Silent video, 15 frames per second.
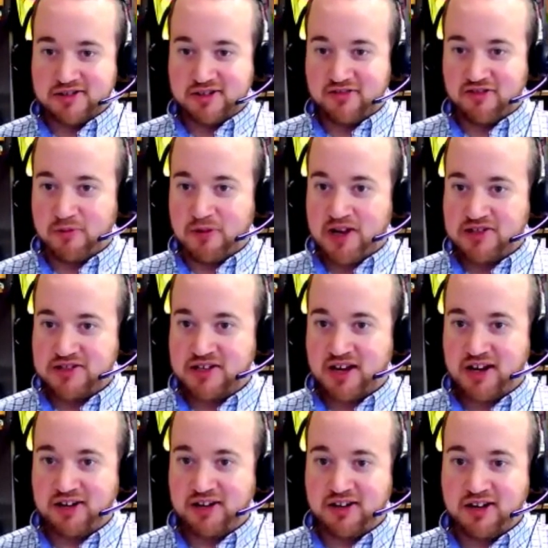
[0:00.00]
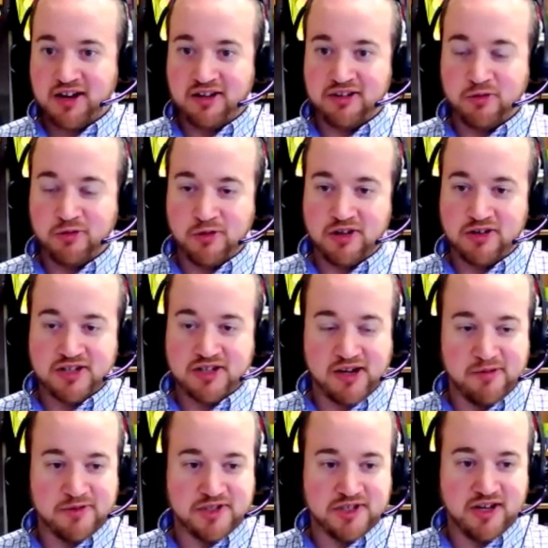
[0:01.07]
leaving them outside at night in the
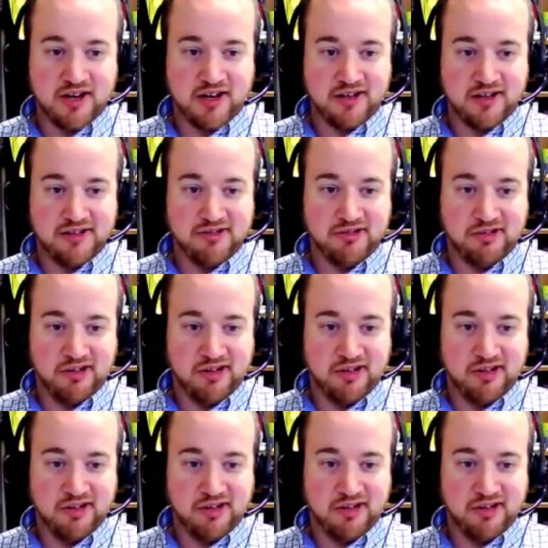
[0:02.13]
wintertime is not ideal.